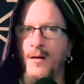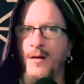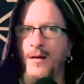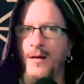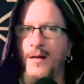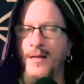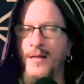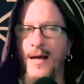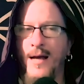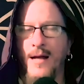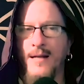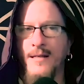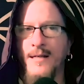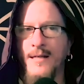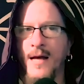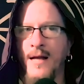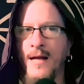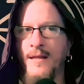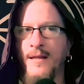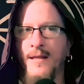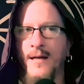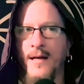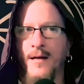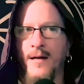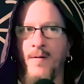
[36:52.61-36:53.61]
And you guys got to
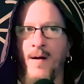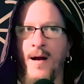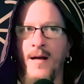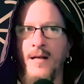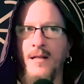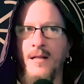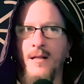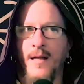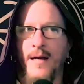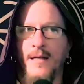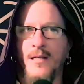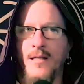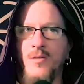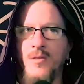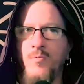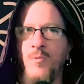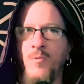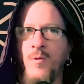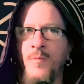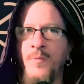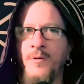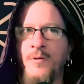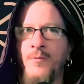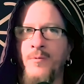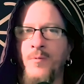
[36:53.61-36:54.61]
think, right? Like, this
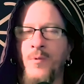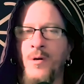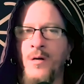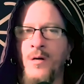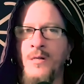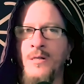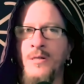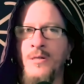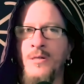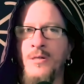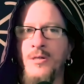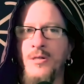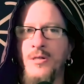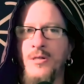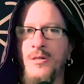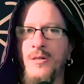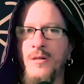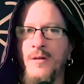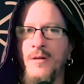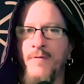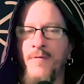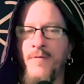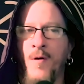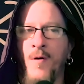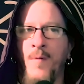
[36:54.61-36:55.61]
woman was
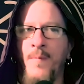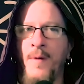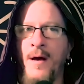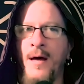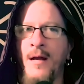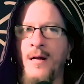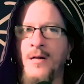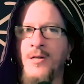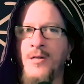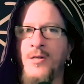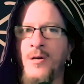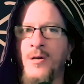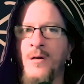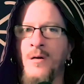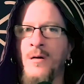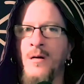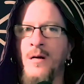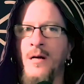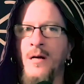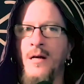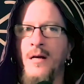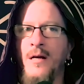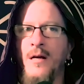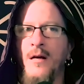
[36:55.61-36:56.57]
the farm manager